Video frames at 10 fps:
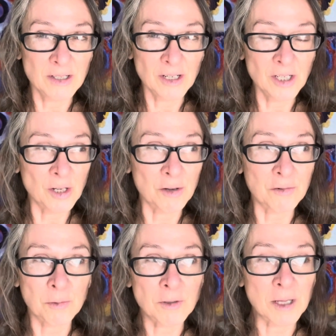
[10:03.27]
You know,
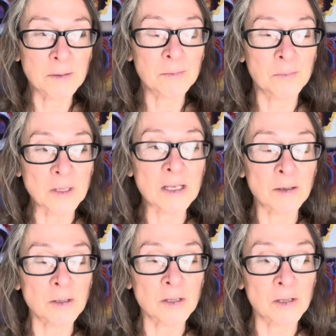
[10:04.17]
for like
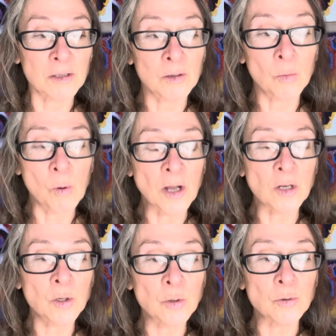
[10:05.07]
being the one
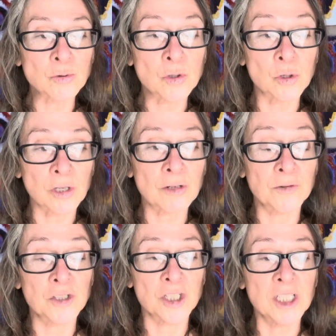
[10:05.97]
who took your
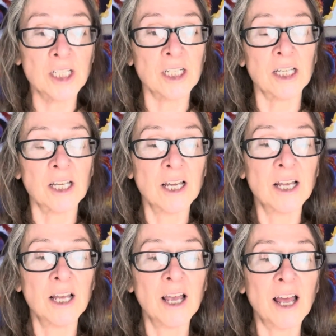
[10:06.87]
virginity.
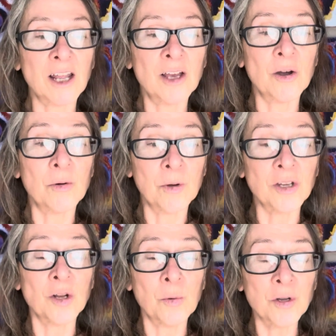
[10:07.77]
I go, well,
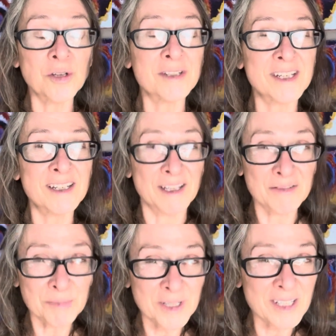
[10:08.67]
you know what you did
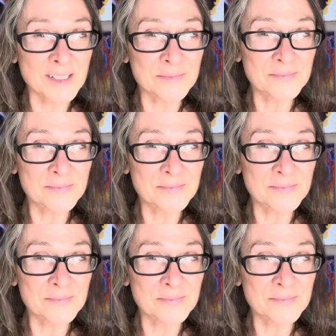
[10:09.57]
give me?